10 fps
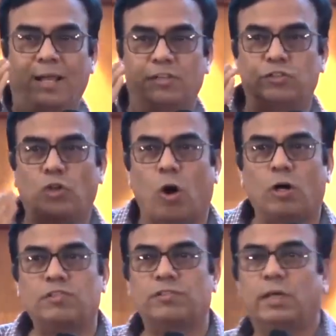
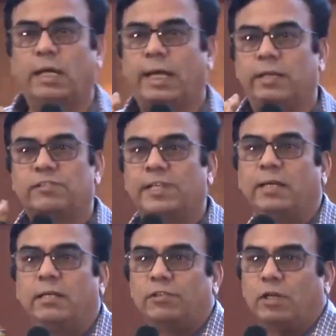Stocks and
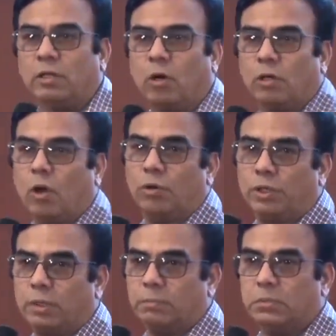sectors are not
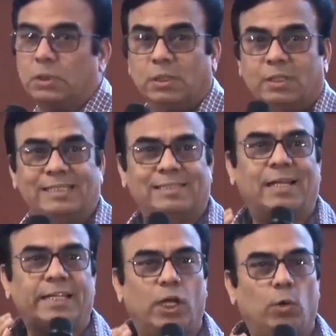long-term. It is
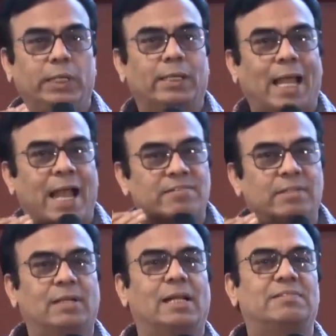the equity and
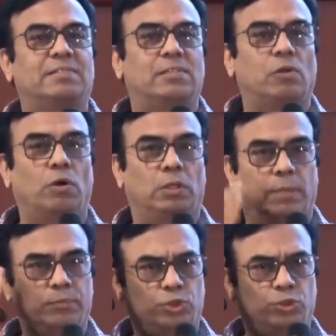asset class is
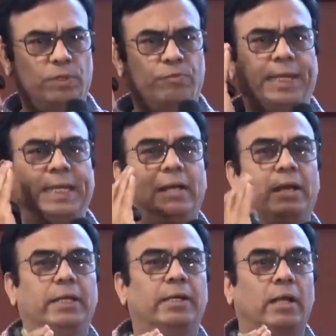long-term. You should be very
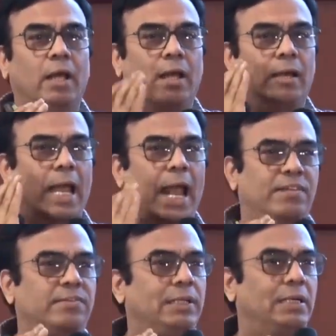clear, an
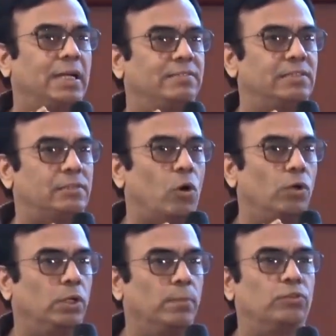asset class is
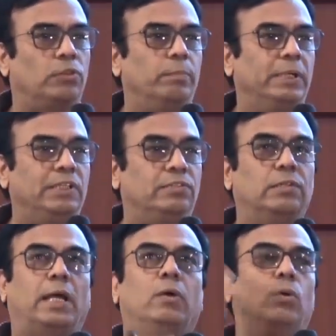long-term. So somebody says,
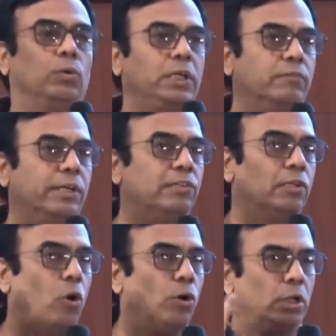lever is a
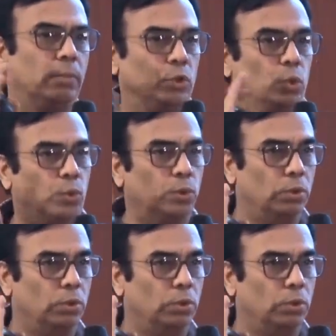long-term. No.